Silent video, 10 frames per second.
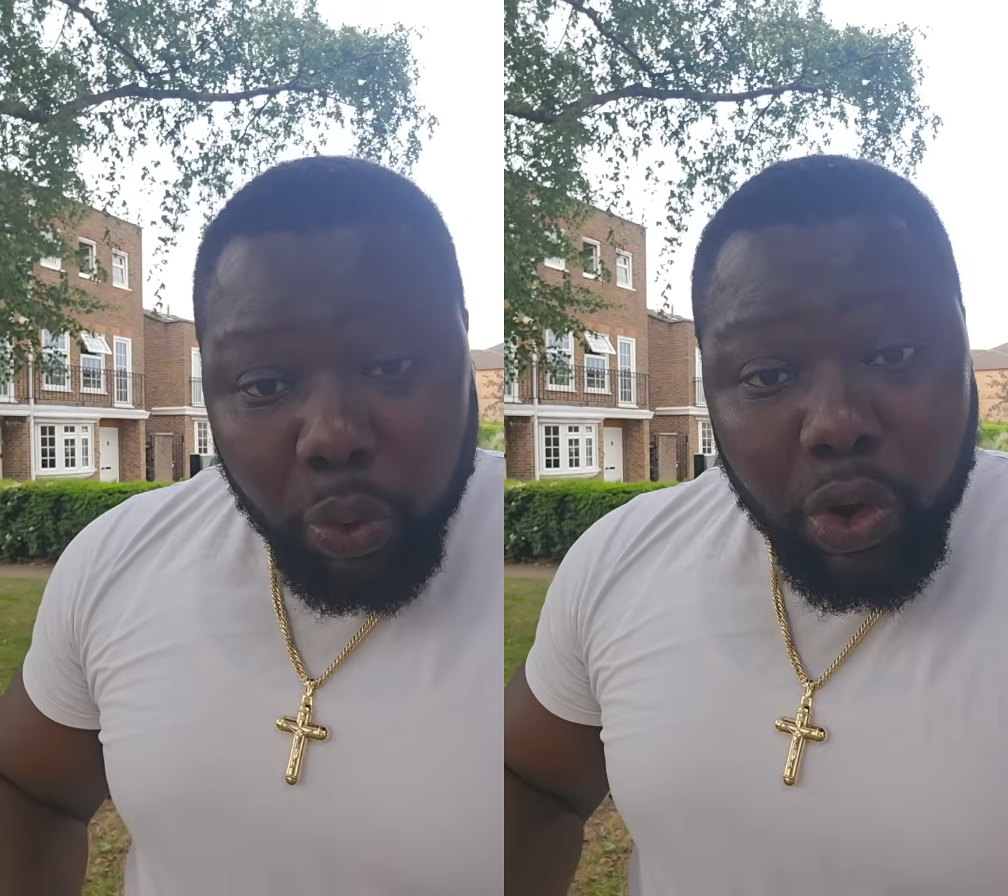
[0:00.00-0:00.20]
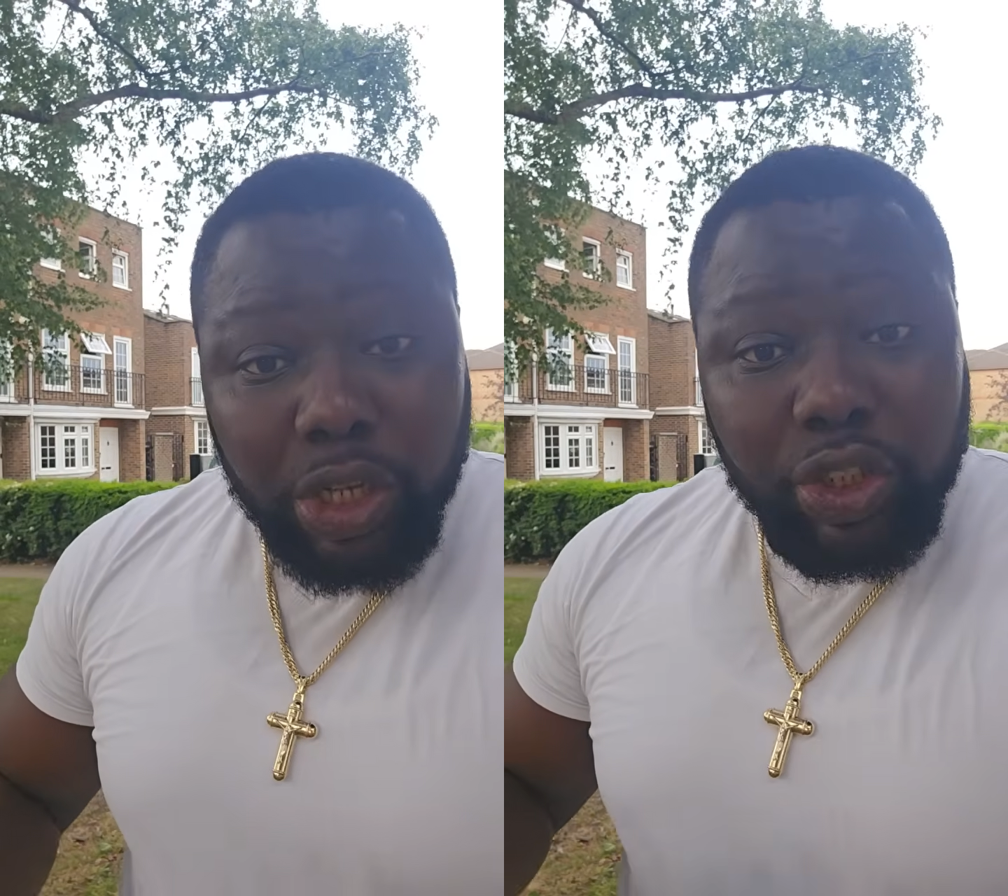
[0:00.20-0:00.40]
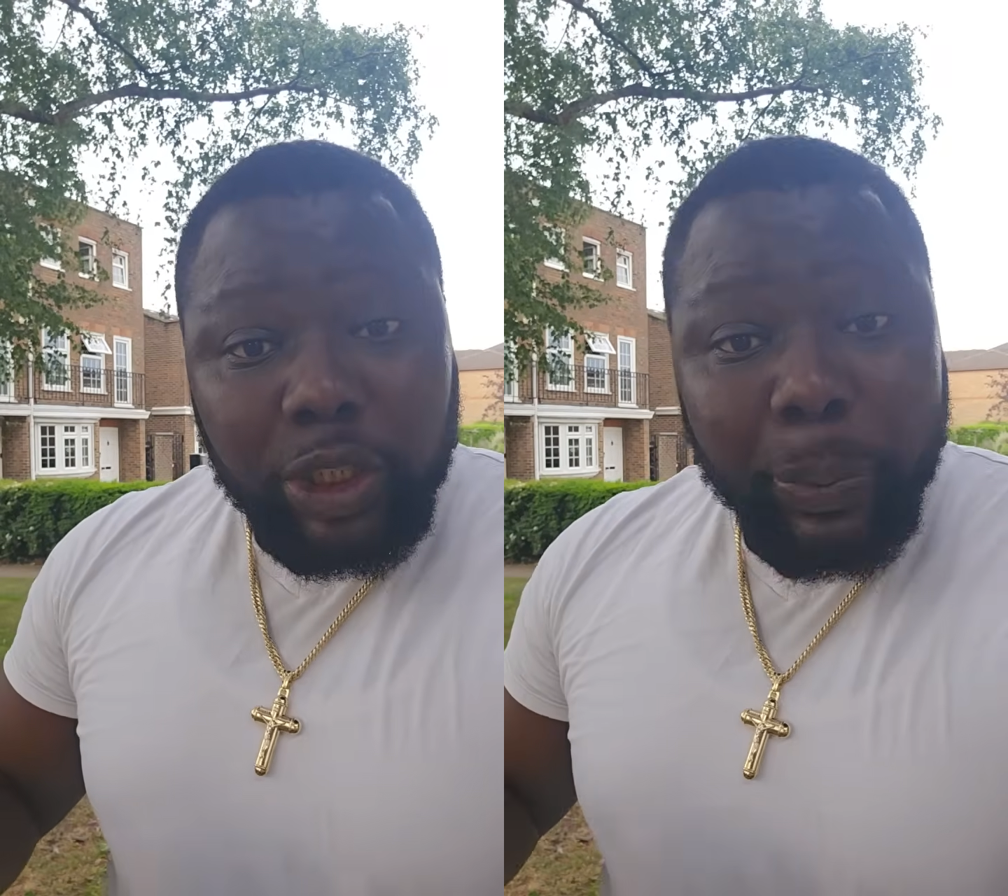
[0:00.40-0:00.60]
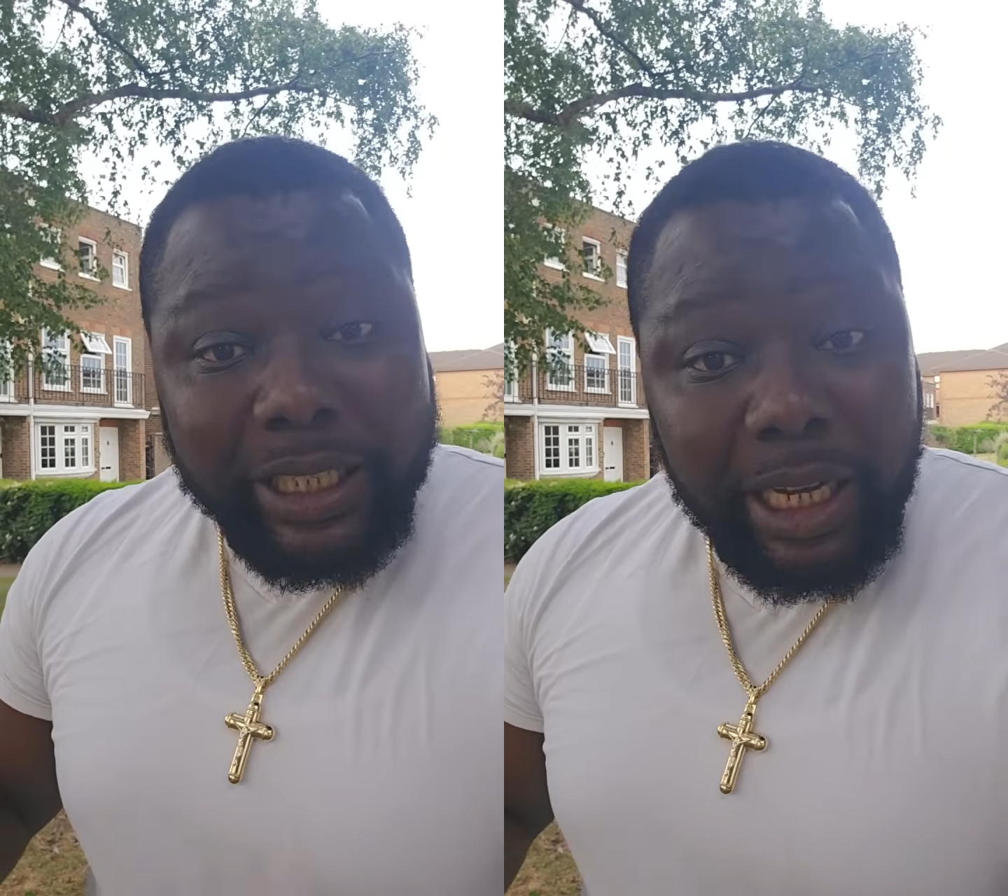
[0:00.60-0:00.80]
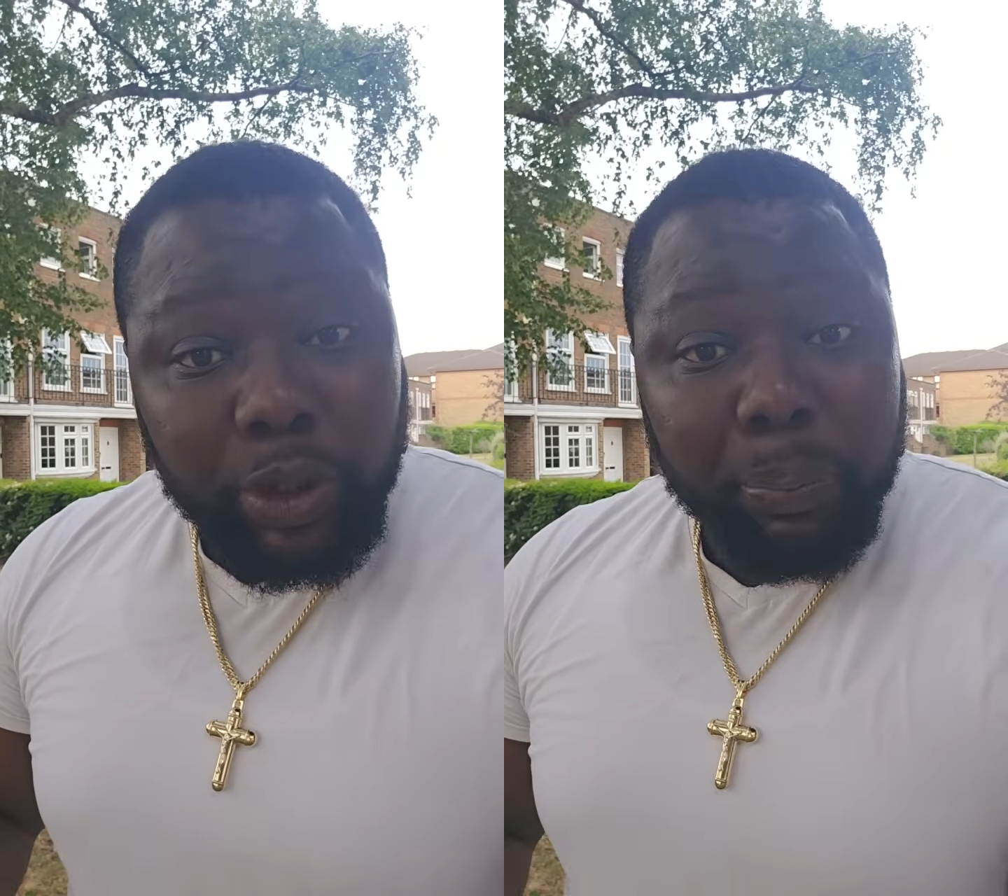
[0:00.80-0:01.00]
who is
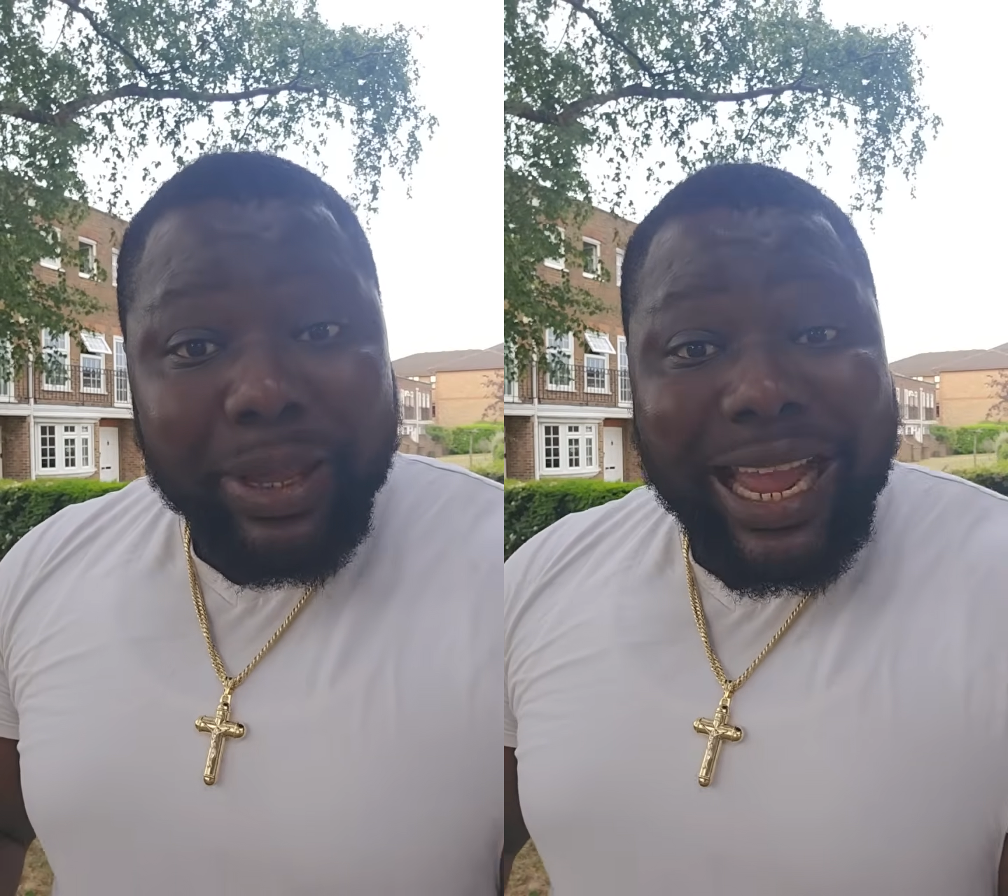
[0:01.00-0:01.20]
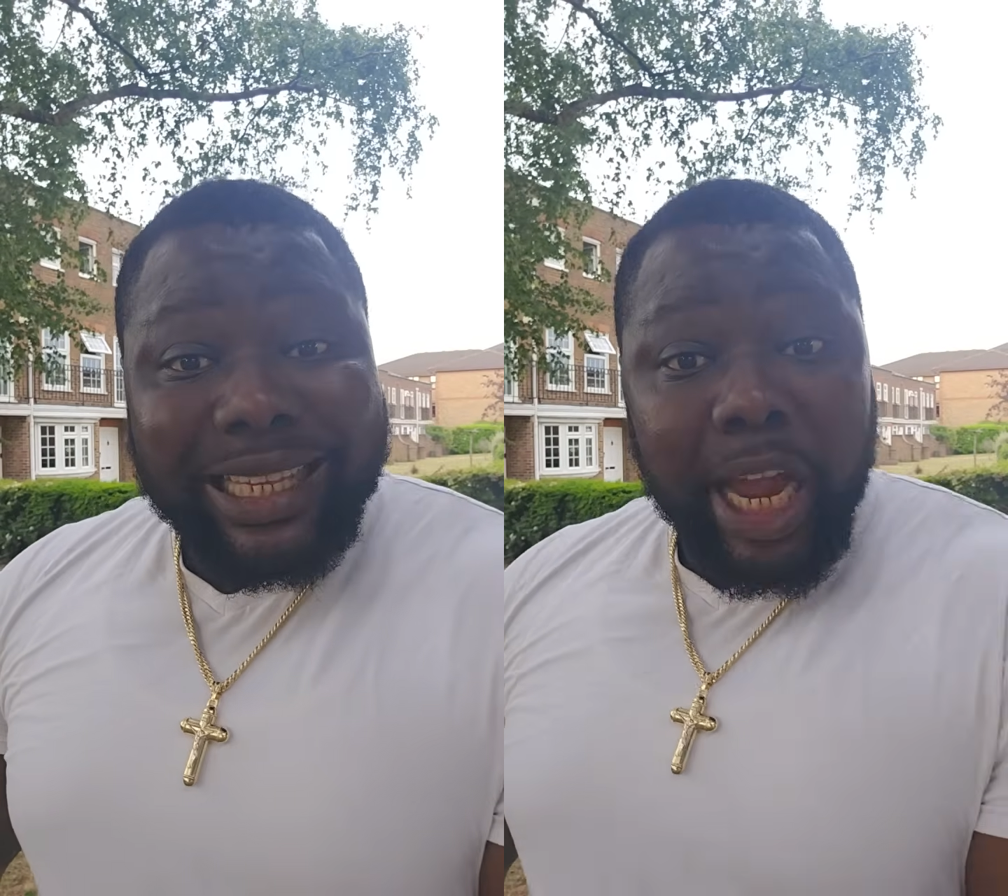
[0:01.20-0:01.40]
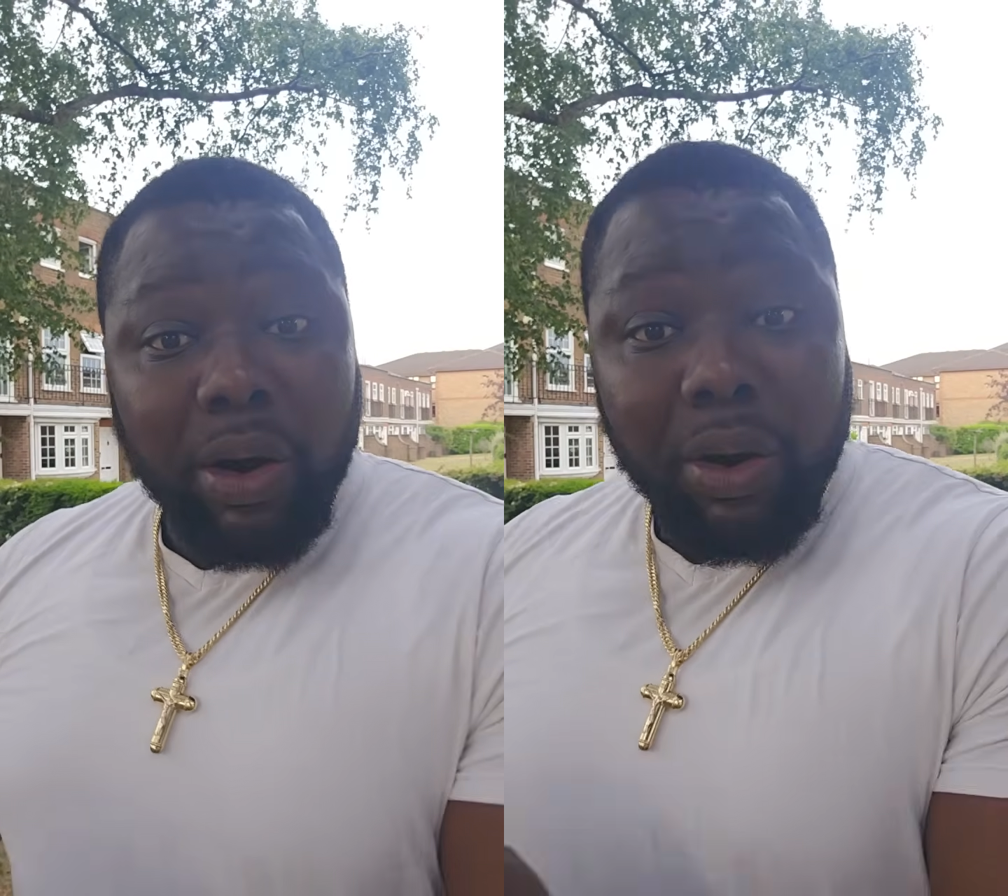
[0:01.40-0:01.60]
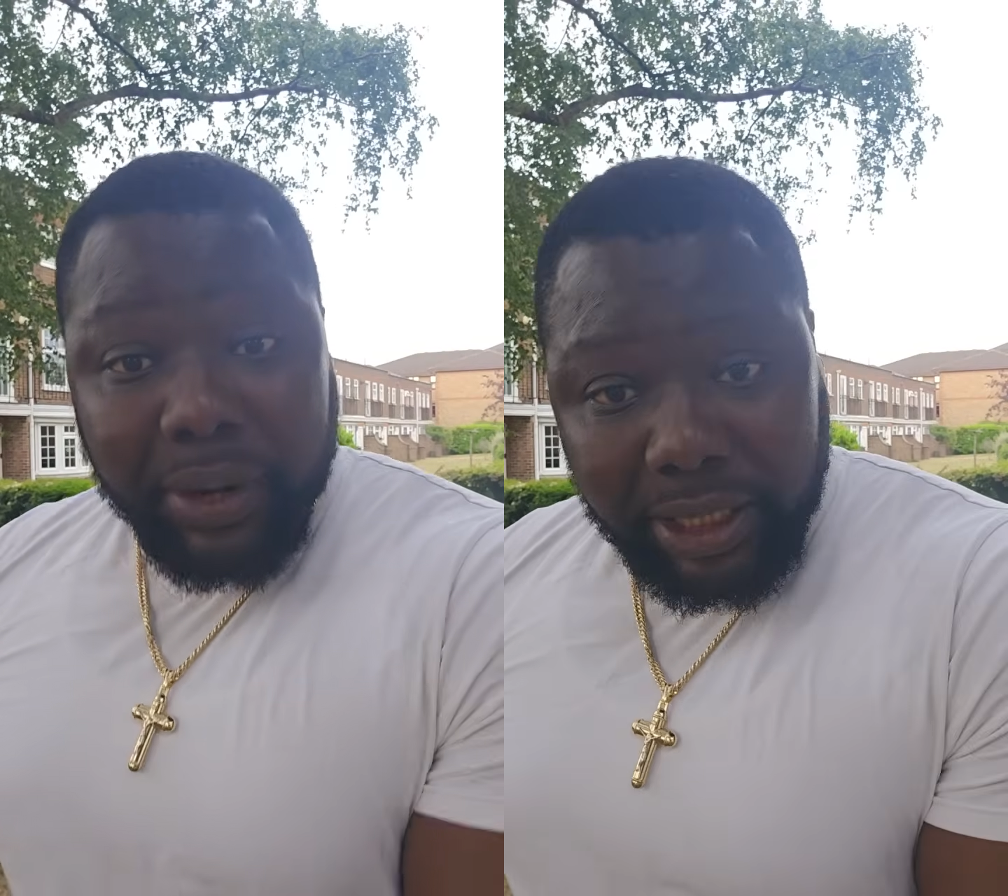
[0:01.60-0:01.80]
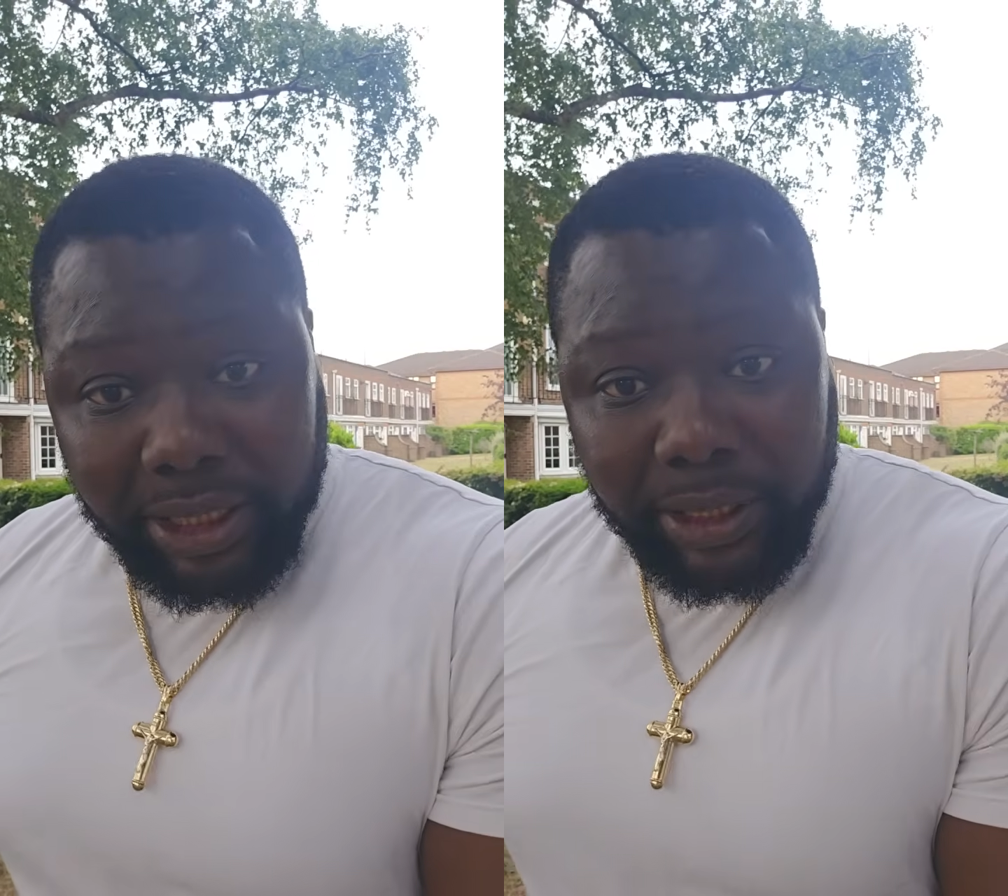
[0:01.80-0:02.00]
suspected to be a
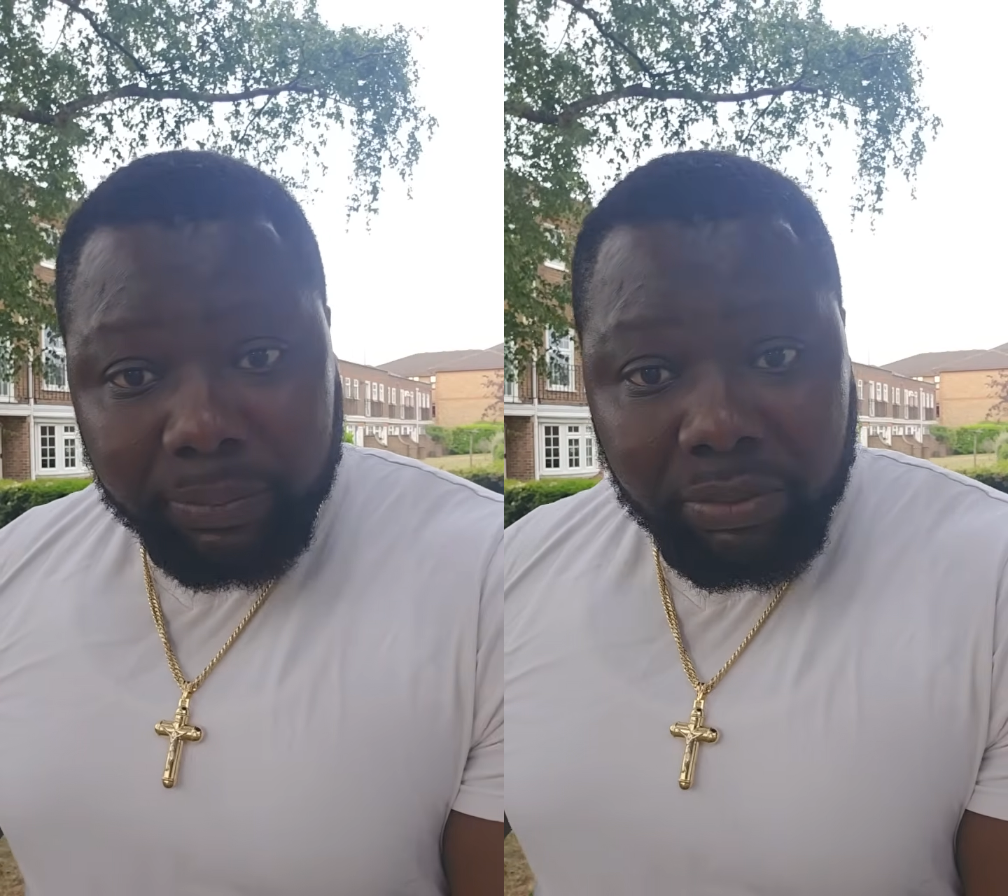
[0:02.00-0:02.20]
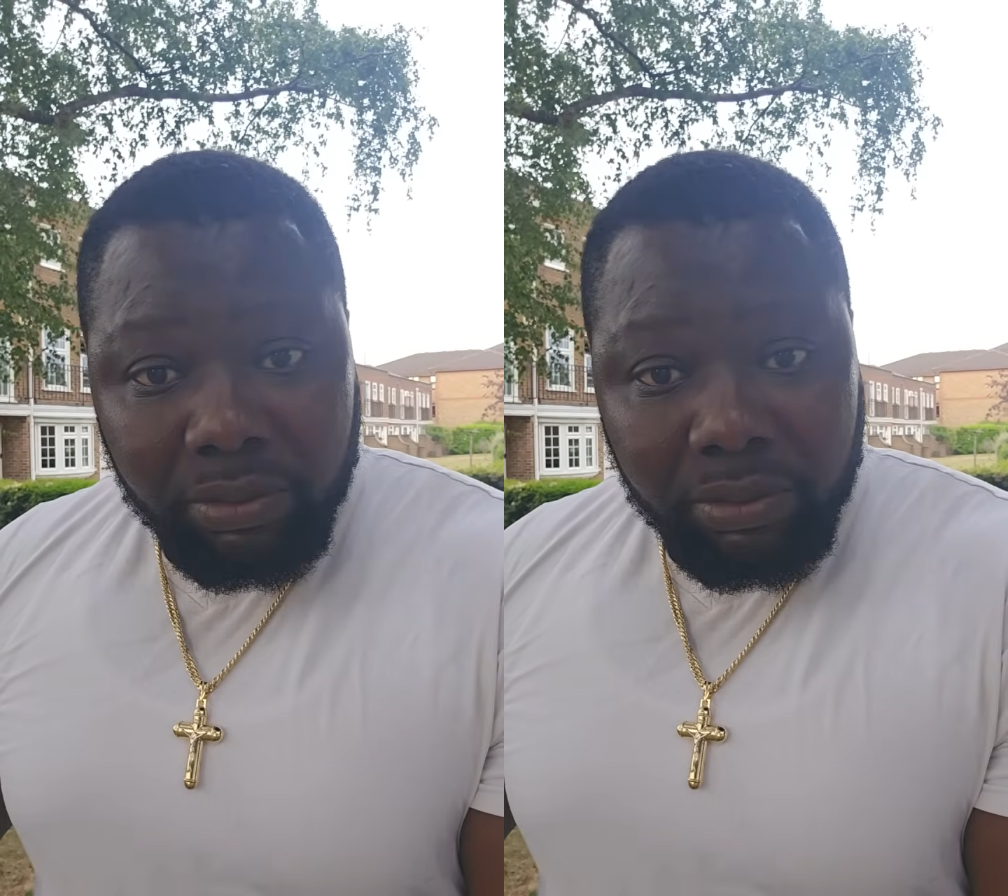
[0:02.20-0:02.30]
terrorist,